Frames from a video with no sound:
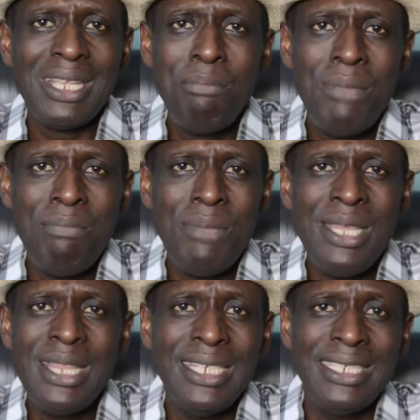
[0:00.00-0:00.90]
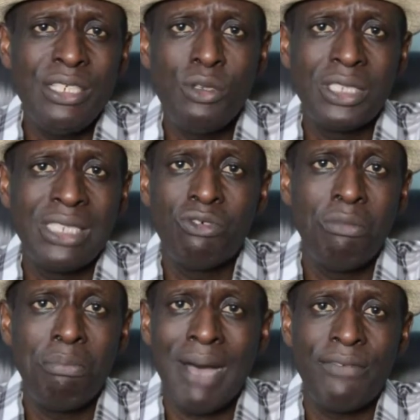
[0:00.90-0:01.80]
maybe they did not
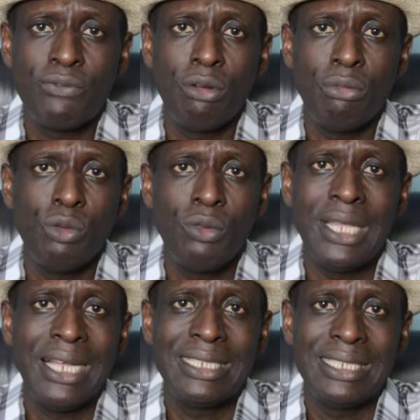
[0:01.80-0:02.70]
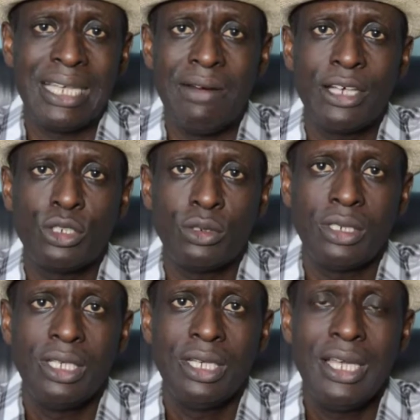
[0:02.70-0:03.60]
even buy from you in that interaction
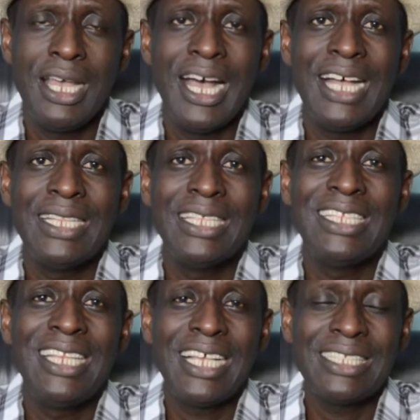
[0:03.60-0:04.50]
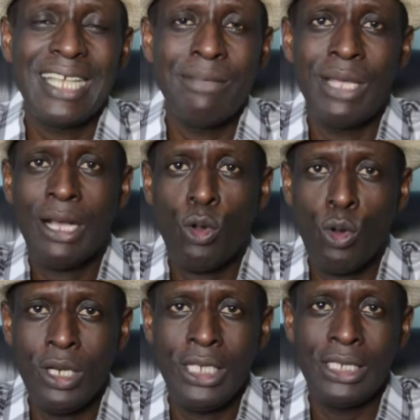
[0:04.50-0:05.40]
and then the next time they are
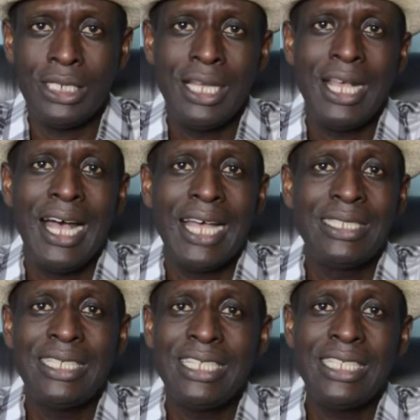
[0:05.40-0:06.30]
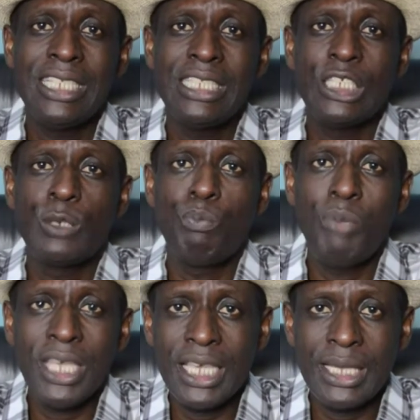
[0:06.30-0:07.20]
calling as the agent is
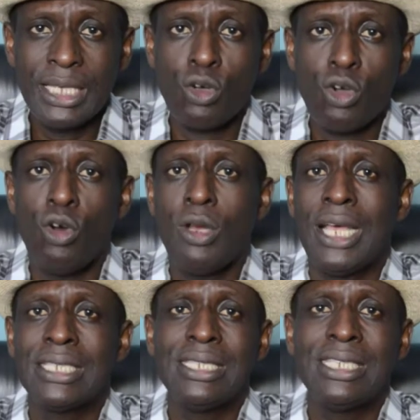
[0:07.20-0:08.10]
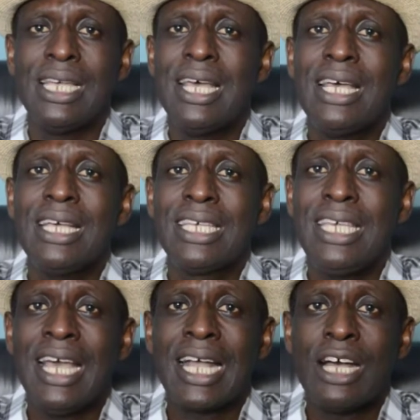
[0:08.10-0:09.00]
picking the call as the
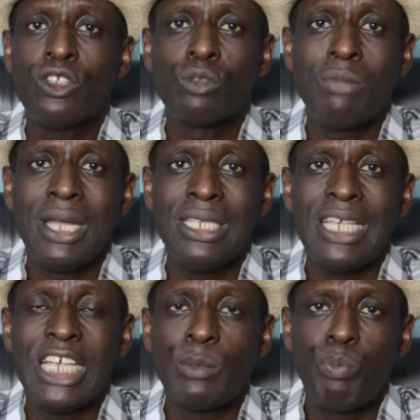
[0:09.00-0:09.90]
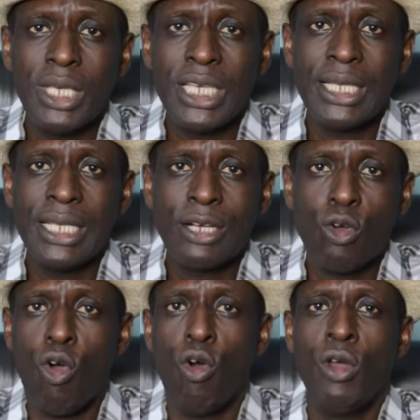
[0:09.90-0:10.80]
key account manager is picking the
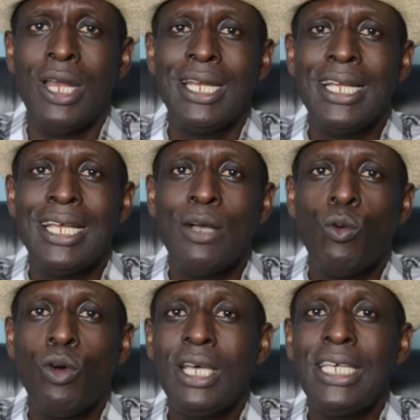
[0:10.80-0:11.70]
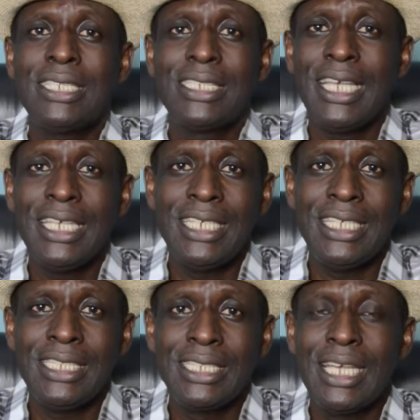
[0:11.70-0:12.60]
call what he's saying
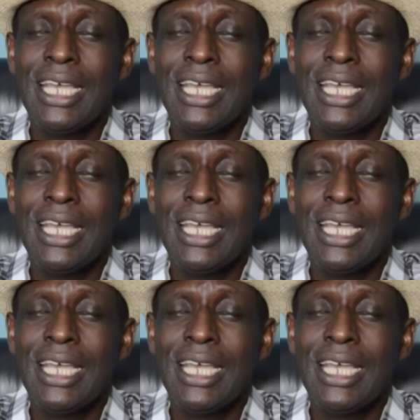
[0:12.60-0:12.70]
is